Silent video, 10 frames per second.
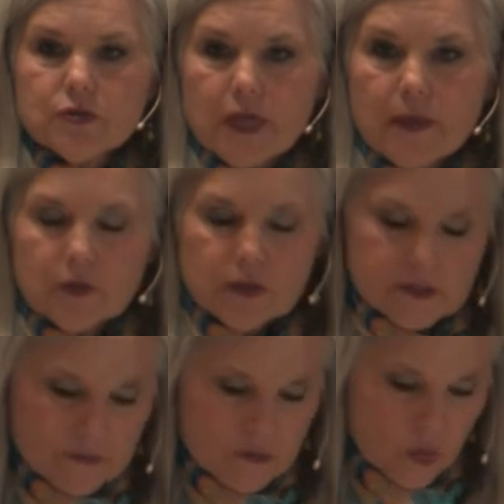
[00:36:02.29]
Samuel
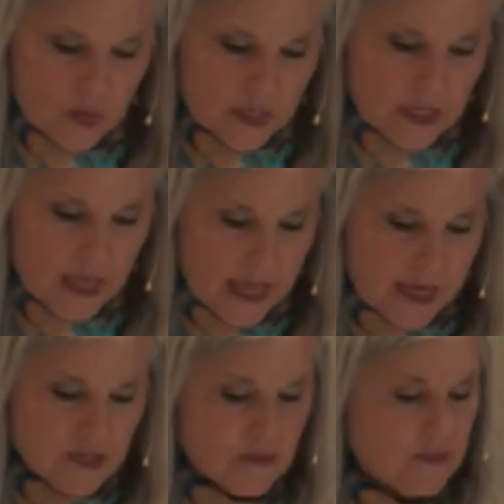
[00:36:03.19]
is of the weaning
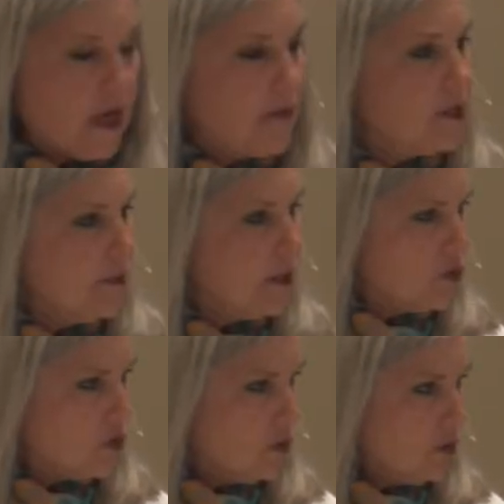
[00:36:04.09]
age, and then I'm going to be
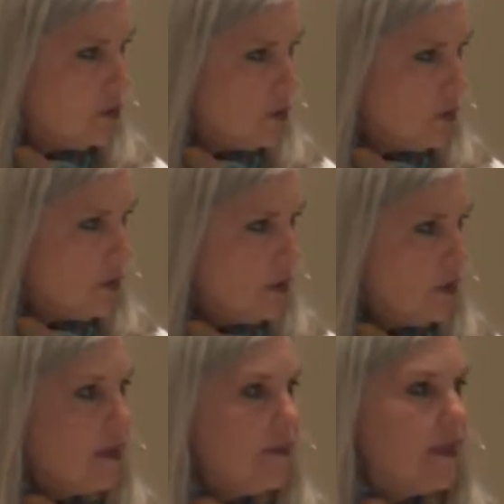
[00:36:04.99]
true to the Lord,
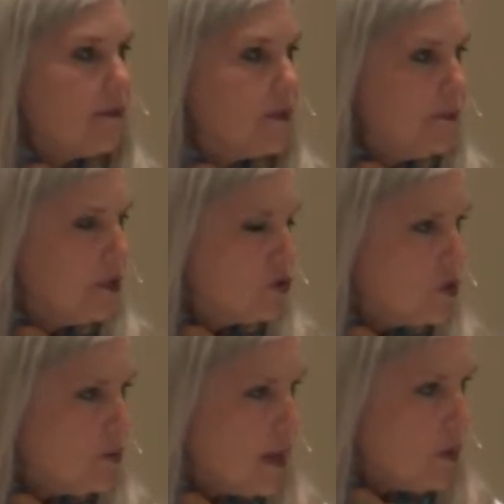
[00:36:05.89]
then I'm going to be
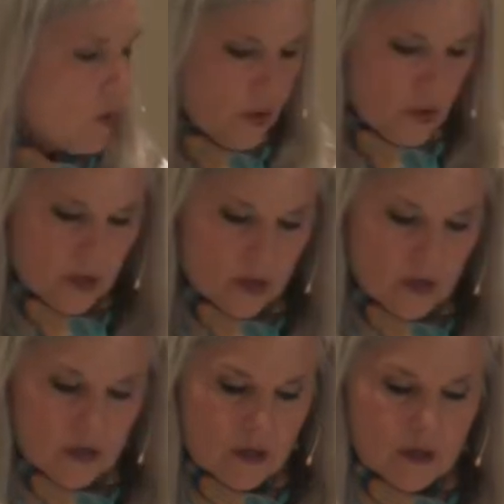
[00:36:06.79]
true to my word,
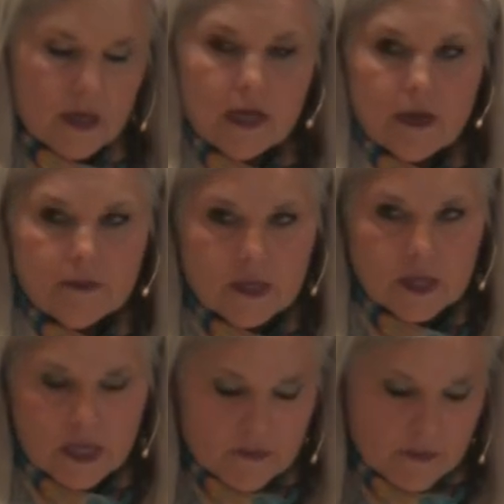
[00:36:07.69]
and I'm
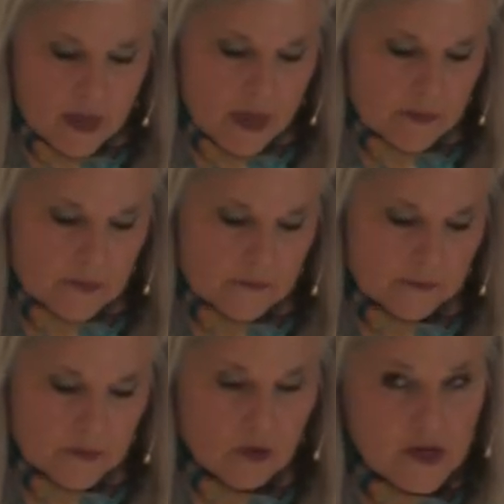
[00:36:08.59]
going to give him up.
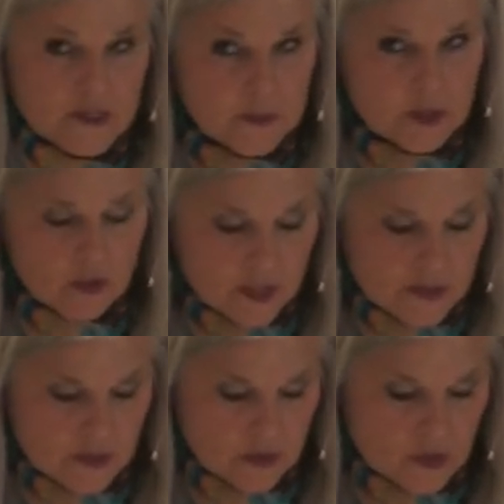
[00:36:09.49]
Her husband
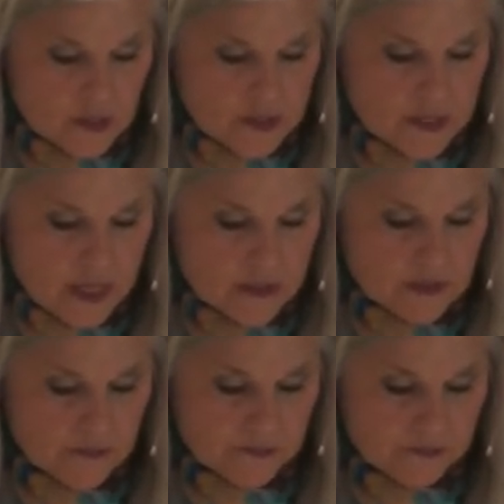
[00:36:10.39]
agrees. Notice what he says.